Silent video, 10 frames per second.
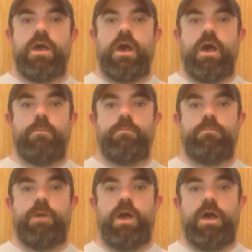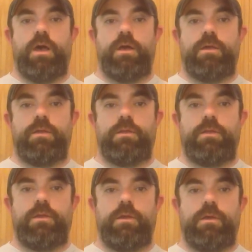
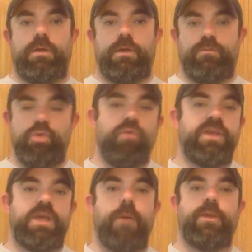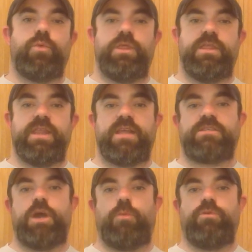A movie coming within the
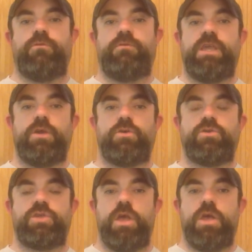next couple of years.